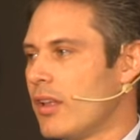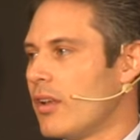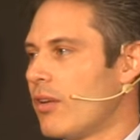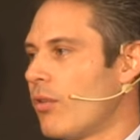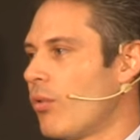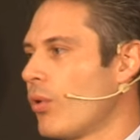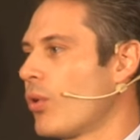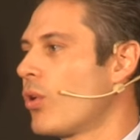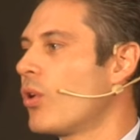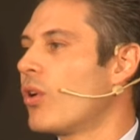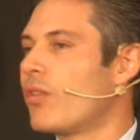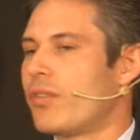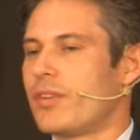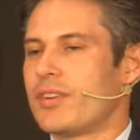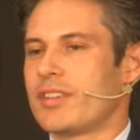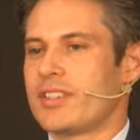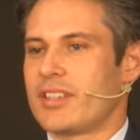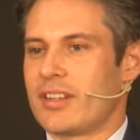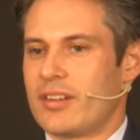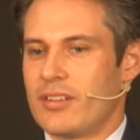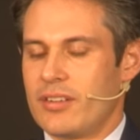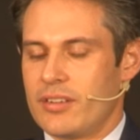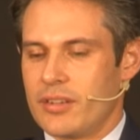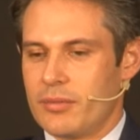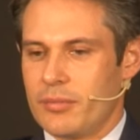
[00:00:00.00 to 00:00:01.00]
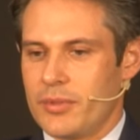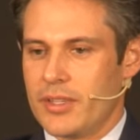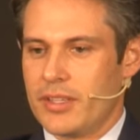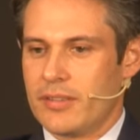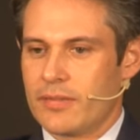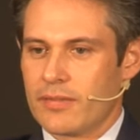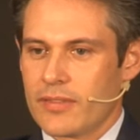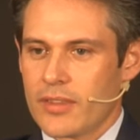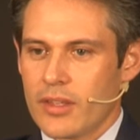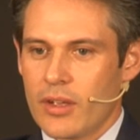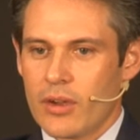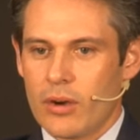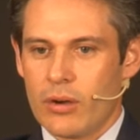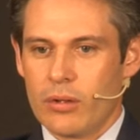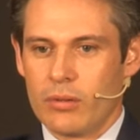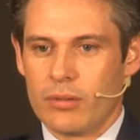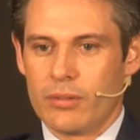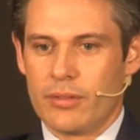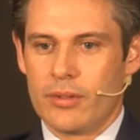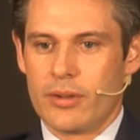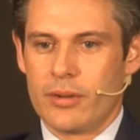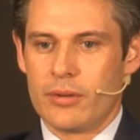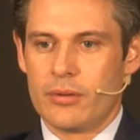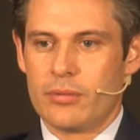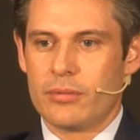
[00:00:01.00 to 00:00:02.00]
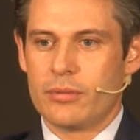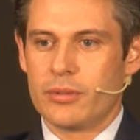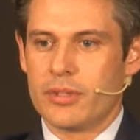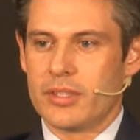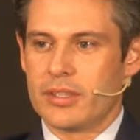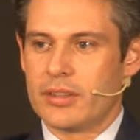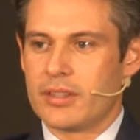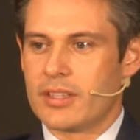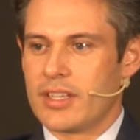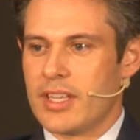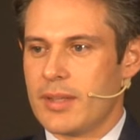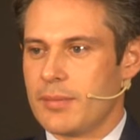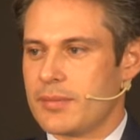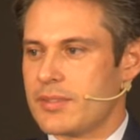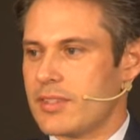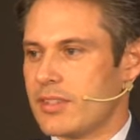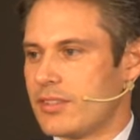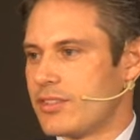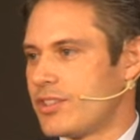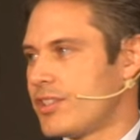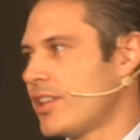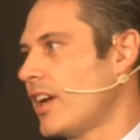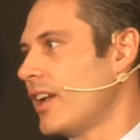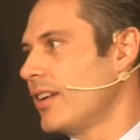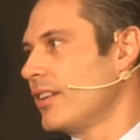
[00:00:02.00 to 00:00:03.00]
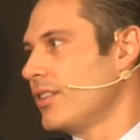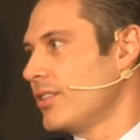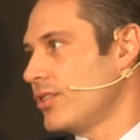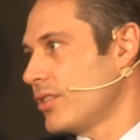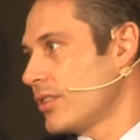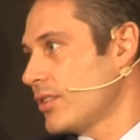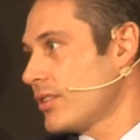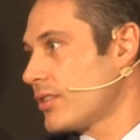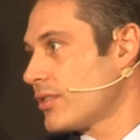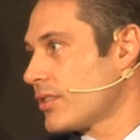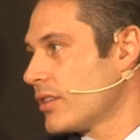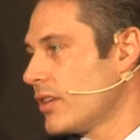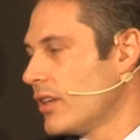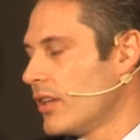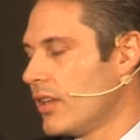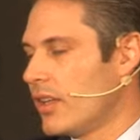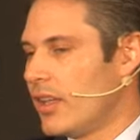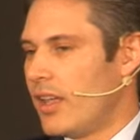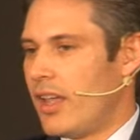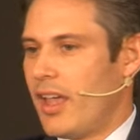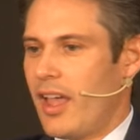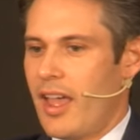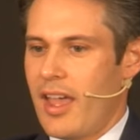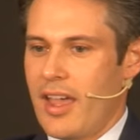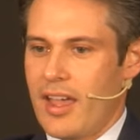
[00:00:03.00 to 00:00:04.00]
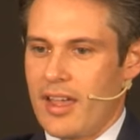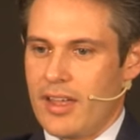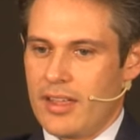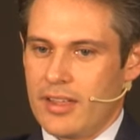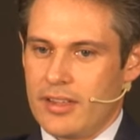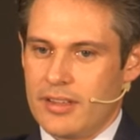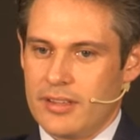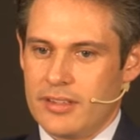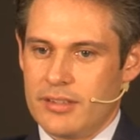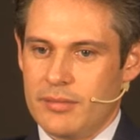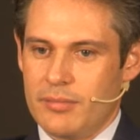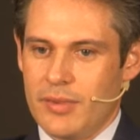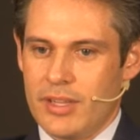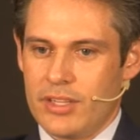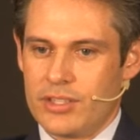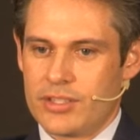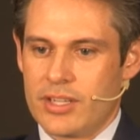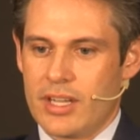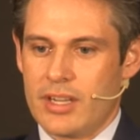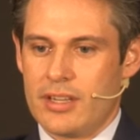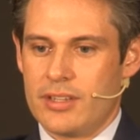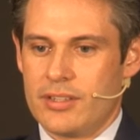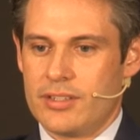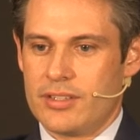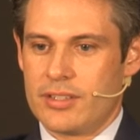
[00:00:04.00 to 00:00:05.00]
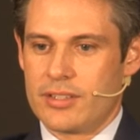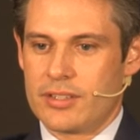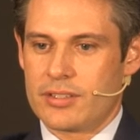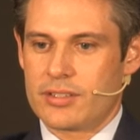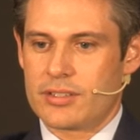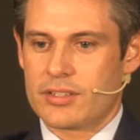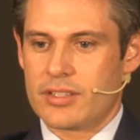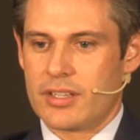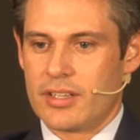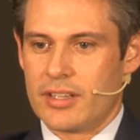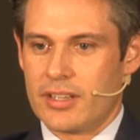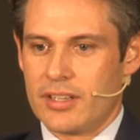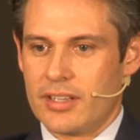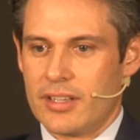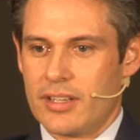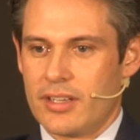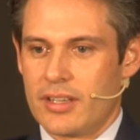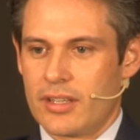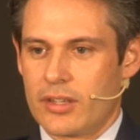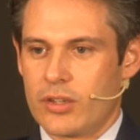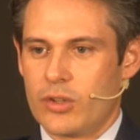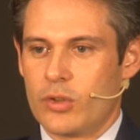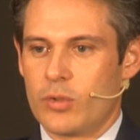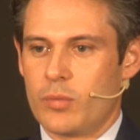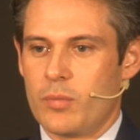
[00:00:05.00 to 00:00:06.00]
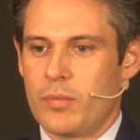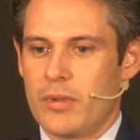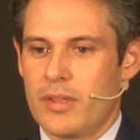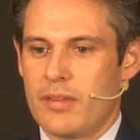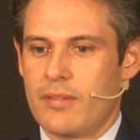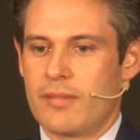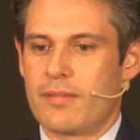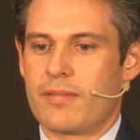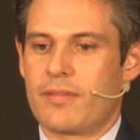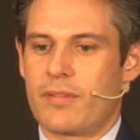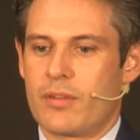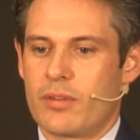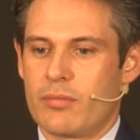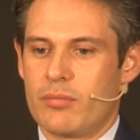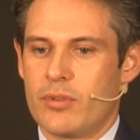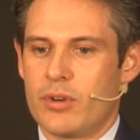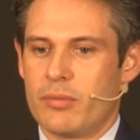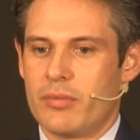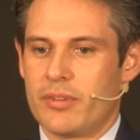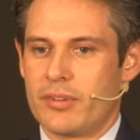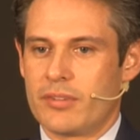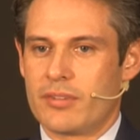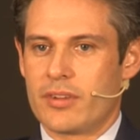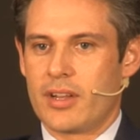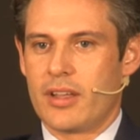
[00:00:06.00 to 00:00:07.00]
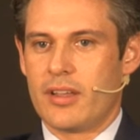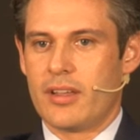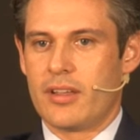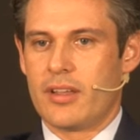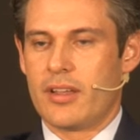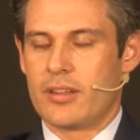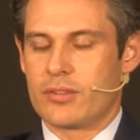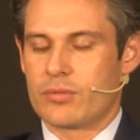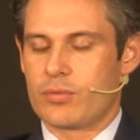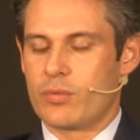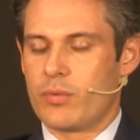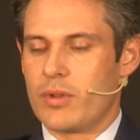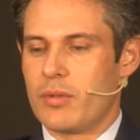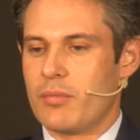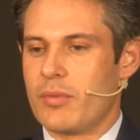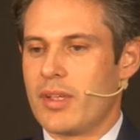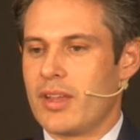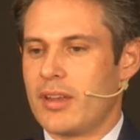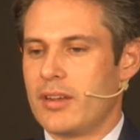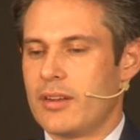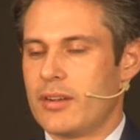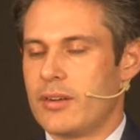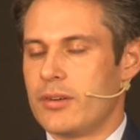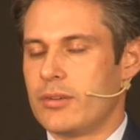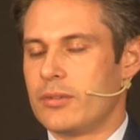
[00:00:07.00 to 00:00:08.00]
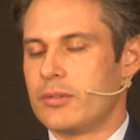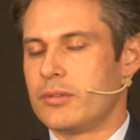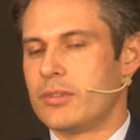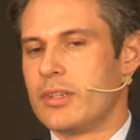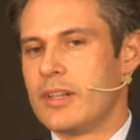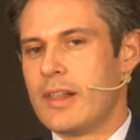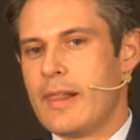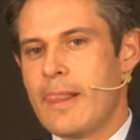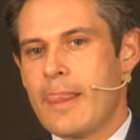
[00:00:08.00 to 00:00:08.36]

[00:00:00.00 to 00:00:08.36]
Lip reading: recovered economy, although it keeps its challenges. And the main challenges could be, for a moment, as we may know,